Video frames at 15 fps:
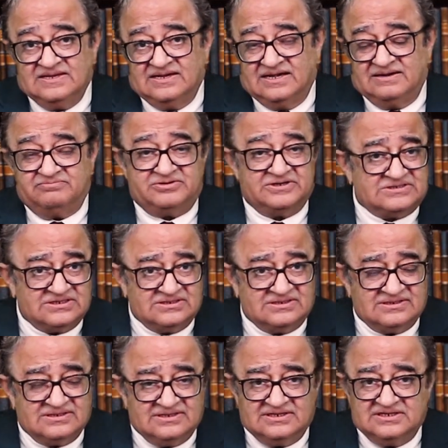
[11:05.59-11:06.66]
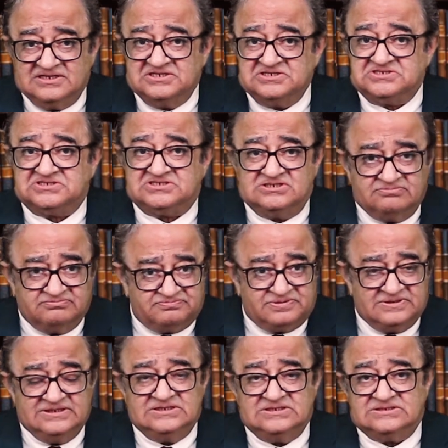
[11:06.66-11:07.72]
and Britain
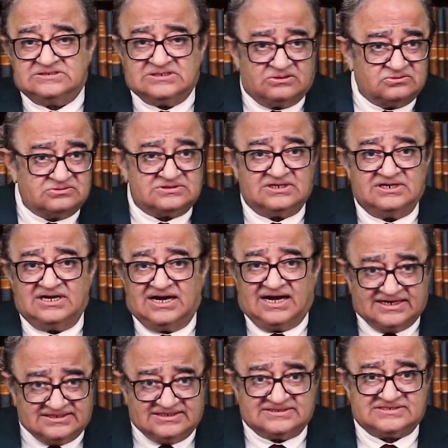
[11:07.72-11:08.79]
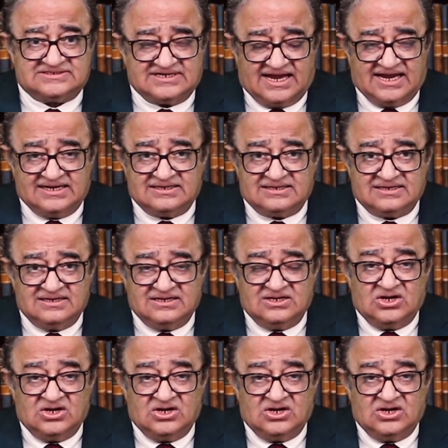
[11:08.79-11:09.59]
simply don't understand